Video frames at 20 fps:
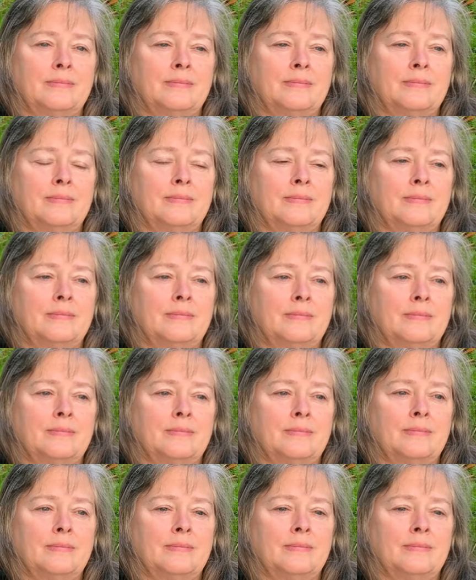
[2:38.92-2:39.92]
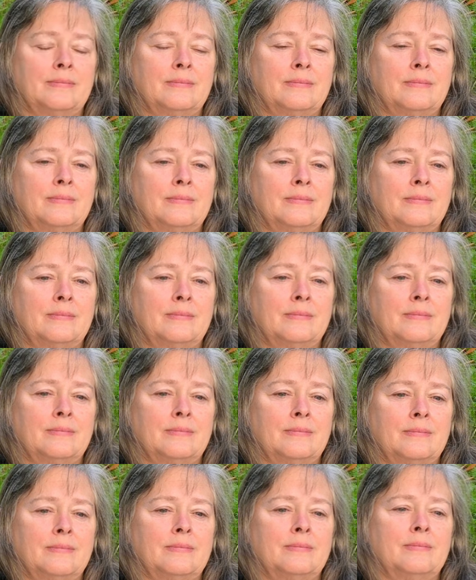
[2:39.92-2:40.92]

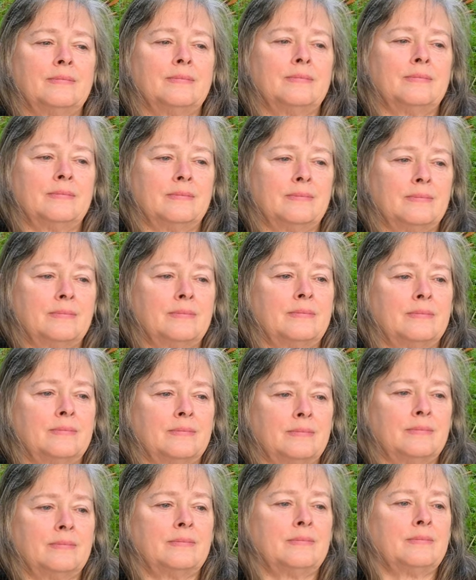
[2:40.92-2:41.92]
No words are spoken by the person on screen.